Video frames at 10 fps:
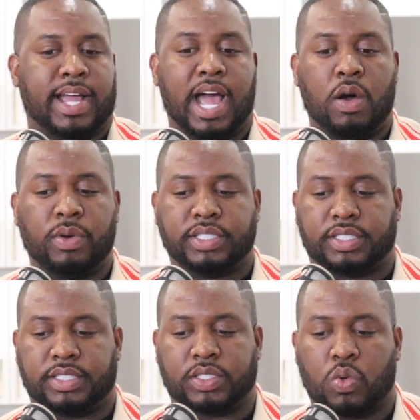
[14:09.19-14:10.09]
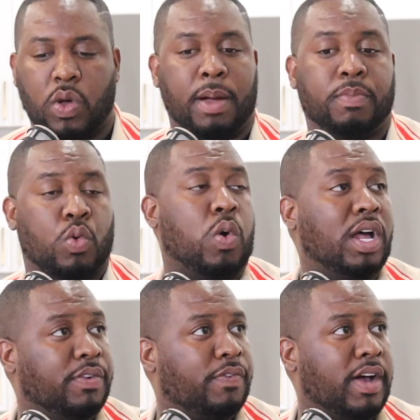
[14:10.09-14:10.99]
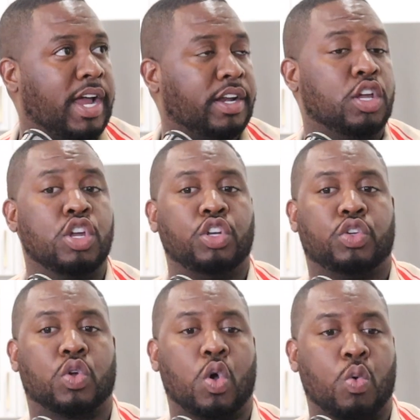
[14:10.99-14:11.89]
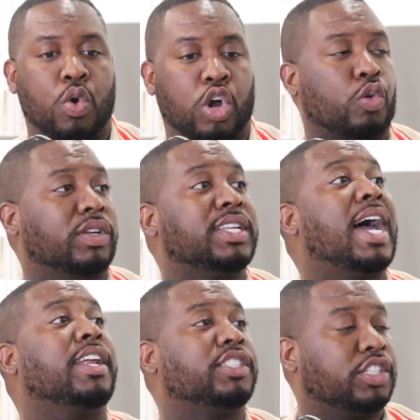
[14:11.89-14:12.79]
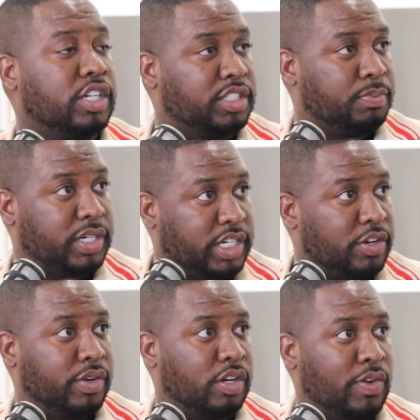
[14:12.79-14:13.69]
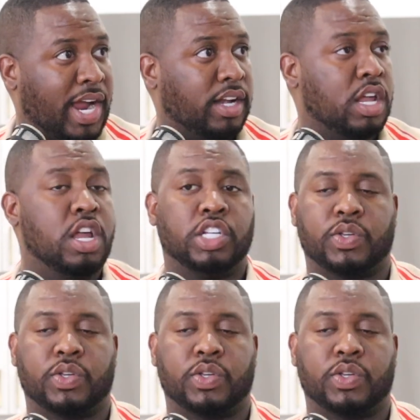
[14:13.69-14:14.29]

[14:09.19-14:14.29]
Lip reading: Like I'm qualified to go work with hazardous material, right?